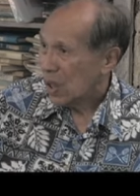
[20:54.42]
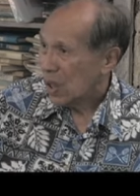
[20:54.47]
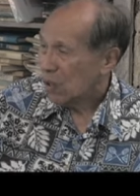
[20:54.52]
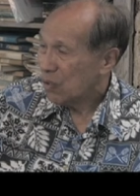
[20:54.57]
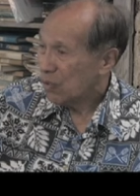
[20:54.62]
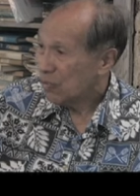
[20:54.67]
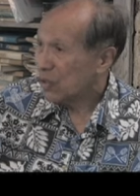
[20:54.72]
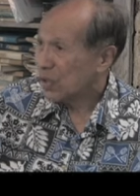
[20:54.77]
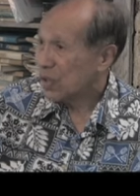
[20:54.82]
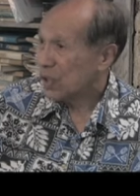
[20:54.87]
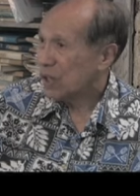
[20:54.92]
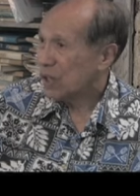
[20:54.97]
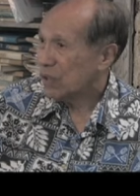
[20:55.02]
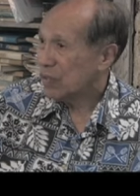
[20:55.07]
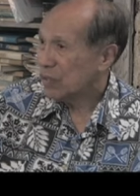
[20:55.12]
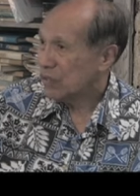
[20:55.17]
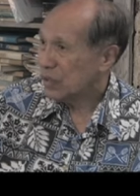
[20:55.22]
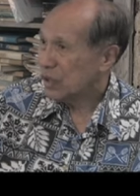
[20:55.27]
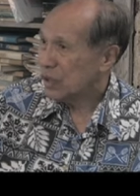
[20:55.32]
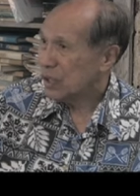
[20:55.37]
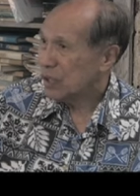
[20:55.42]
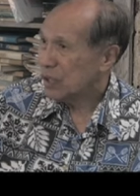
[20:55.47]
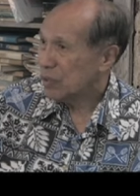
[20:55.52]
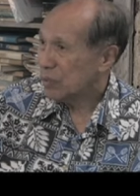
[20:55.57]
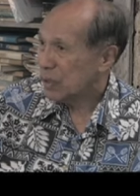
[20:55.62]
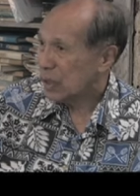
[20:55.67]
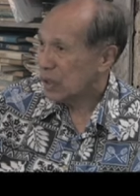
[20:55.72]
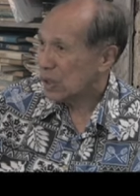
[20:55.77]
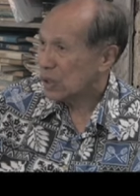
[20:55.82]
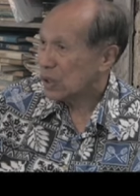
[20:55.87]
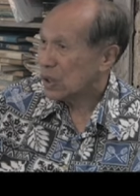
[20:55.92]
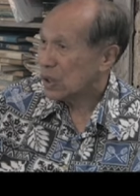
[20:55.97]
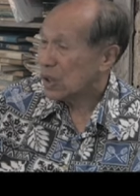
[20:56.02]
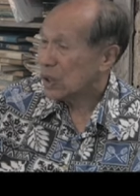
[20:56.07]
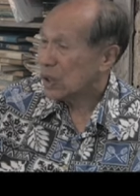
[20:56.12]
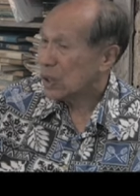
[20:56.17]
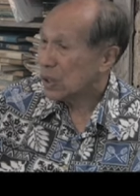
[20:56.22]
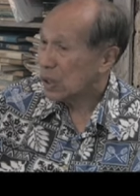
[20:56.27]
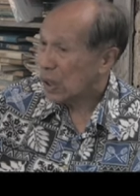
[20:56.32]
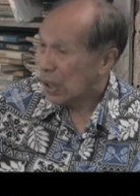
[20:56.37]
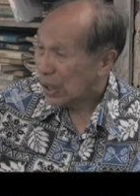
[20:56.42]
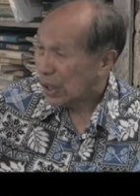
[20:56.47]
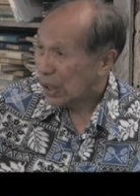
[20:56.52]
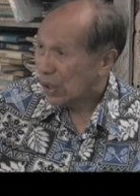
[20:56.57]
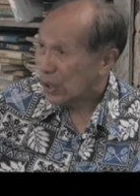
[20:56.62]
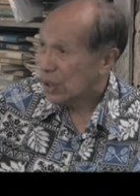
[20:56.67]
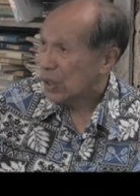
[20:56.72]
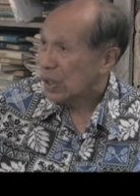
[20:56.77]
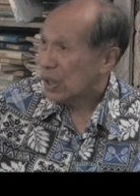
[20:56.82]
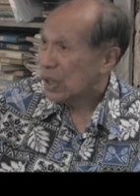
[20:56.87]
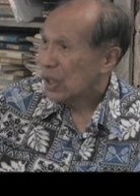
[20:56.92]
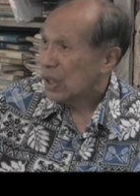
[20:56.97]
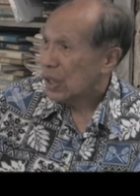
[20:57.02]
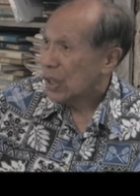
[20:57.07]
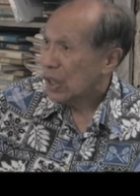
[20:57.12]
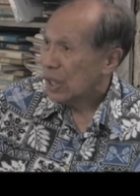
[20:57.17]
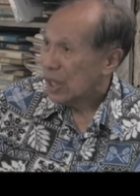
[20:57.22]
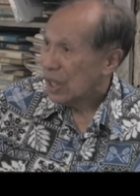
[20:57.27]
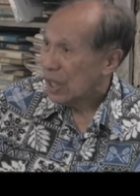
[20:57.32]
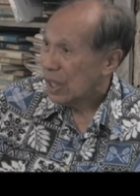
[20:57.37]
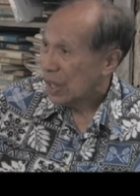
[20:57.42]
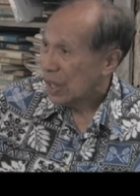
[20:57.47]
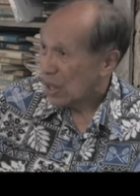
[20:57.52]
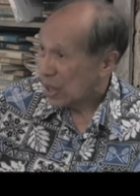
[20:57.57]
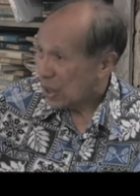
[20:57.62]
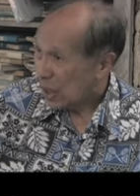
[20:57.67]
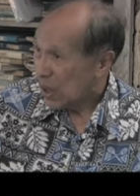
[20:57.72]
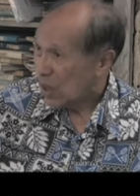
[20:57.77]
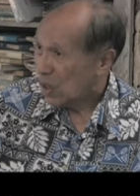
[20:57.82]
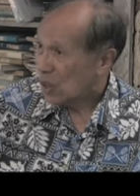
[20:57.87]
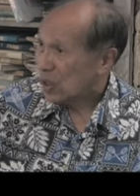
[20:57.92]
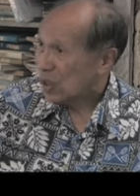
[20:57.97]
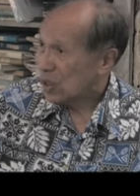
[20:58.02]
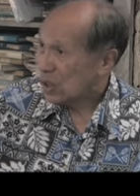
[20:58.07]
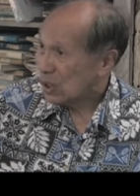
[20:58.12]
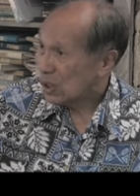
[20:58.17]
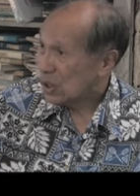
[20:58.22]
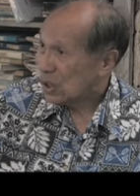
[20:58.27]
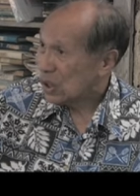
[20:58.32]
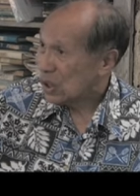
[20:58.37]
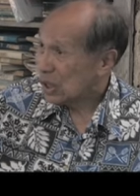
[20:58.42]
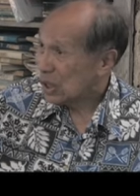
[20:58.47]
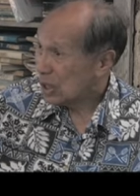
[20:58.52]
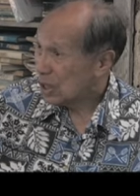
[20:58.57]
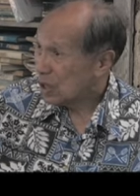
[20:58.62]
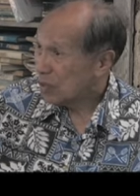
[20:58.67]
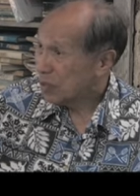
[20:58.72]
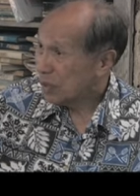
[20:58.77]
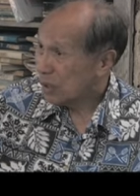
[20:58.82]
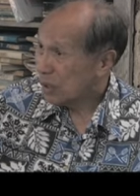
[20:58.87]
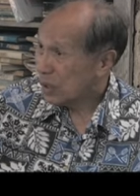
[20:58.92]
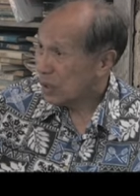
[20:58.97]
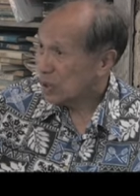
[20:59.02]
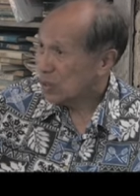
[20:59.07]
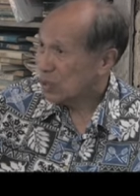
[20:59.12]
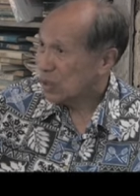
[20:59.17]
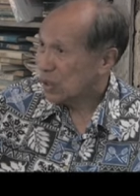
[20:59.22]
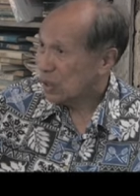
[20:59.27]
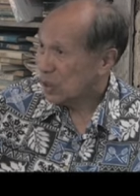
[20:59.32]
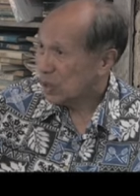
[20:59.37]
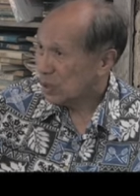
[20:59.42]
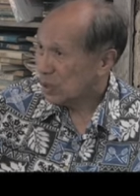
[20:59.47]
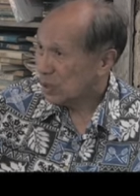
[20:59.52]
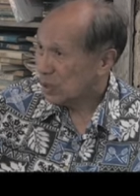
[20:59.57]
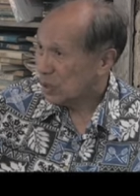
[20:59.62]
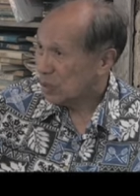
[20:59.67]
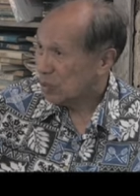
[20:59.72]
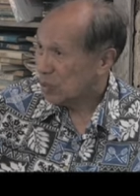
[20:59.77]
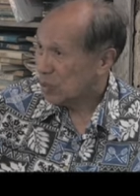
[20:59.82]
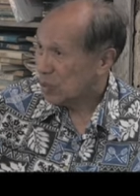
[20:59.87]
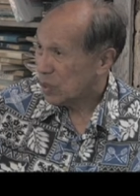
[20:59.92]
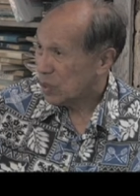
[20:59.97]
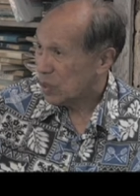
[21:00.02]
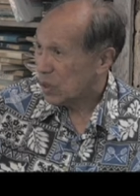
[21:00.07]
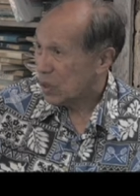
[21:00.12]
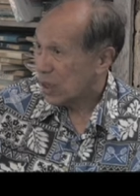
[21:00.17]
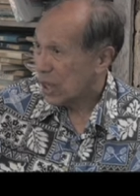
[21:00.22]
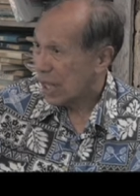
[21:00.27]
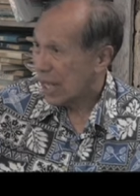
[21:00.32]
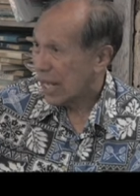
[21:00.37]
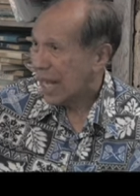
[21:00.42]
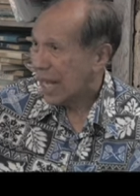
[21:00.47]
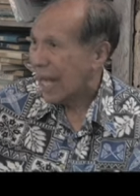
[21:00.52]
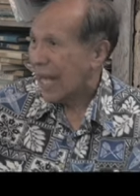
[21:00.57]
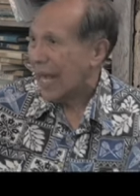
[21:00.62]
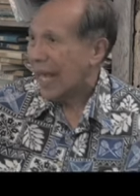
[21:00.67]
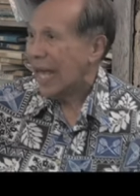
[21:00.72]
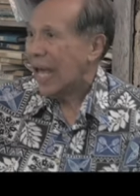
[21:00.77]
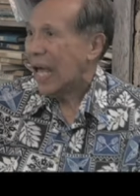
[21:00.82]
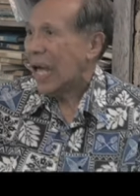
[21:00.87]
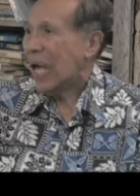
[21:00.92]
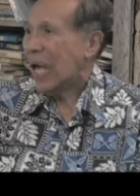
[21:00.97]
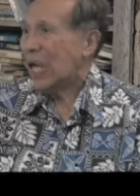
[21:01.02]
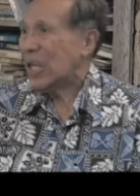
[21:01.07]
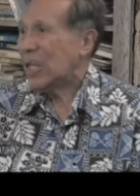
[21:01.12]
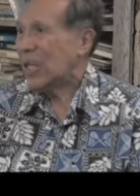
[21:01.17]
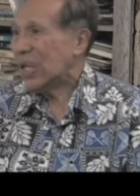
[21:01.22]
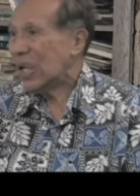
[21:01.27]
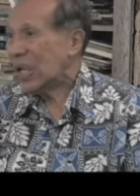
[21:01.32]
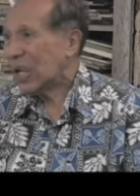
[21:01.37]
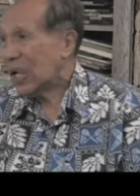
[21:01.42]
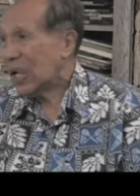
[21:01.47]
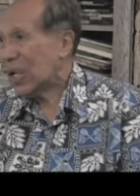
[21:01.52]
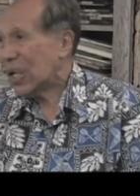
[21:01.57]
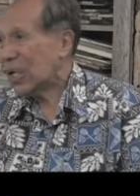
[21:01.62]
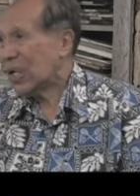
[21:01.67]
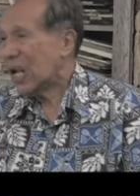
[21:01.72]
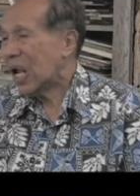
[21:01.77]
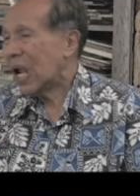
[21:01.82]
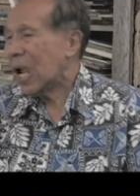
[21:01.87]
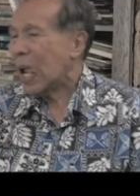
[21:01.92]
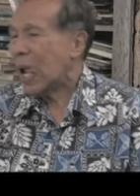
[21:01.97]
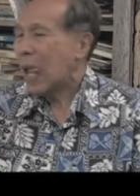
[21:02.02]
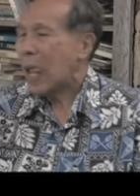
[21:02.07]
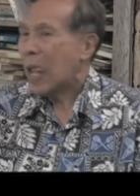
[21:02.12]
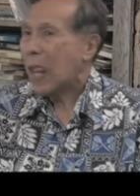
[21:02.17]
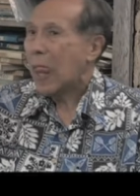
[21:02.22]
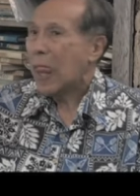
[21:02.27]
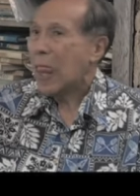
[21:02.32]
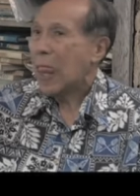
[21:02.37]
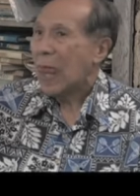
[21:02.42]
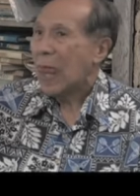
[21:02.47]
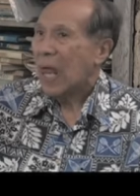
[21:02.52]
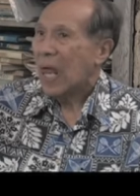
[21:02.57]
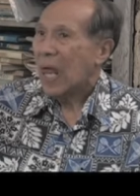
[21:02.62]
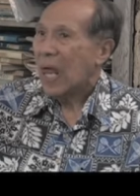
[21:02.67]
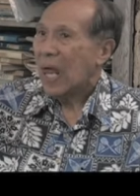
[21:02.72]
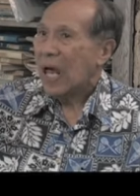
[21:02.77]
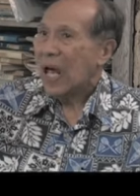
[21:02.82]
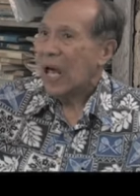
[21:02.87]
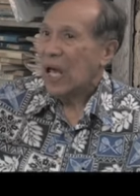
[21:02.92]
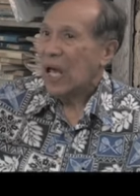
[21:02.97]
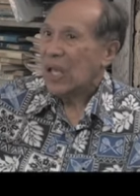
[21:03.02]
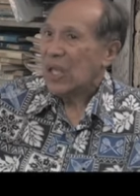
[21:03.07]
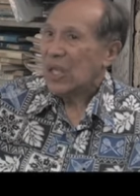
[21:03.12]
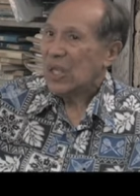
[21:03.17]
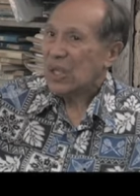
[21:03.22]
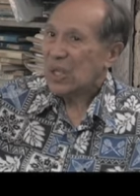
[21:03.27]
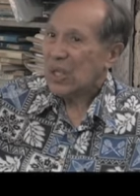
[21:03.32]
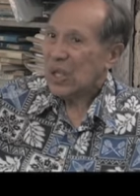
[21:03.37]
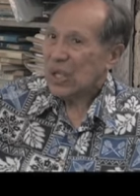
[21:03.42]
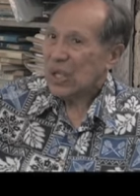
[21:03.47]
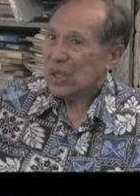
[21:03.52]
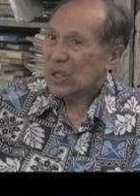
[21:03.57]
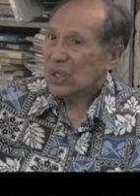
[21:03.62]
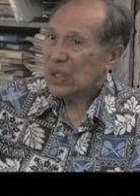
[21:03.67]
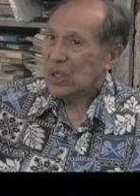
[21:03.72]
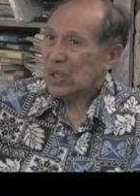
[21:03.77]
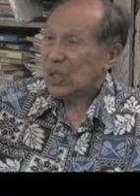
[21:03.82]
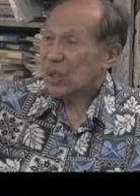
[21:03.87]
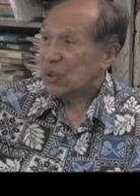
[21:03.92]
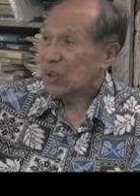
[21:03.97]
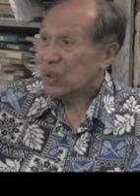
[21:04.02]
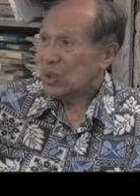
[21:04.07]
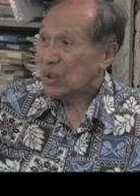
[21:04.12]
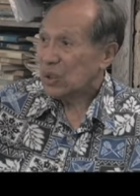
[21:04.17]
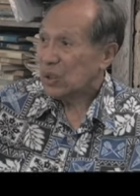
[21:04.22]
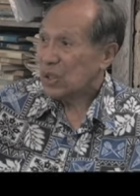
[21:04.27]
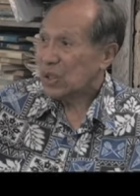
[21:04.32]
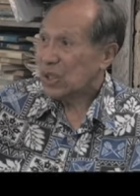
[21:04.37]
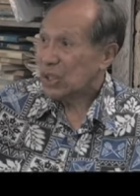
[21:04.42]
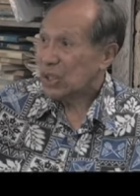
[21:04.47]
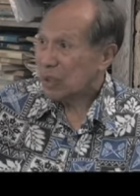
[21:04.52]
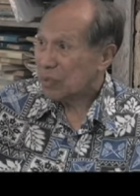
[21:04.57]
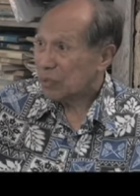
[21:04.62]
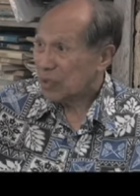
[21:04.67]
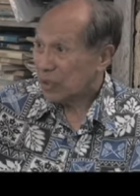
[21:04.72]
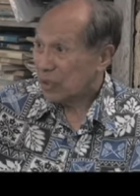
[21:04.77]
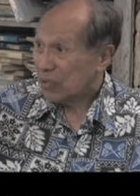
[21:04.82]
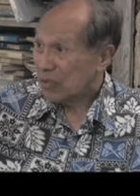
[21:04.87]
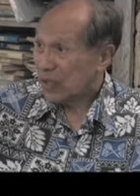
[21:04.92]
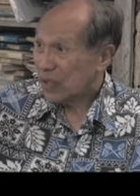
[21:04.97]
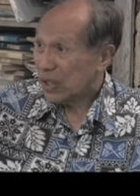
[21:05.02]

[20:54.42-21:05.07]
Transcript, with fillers: overtly for independence. Although later, and now it's the independence working group. Okay, right. and then the next that was December of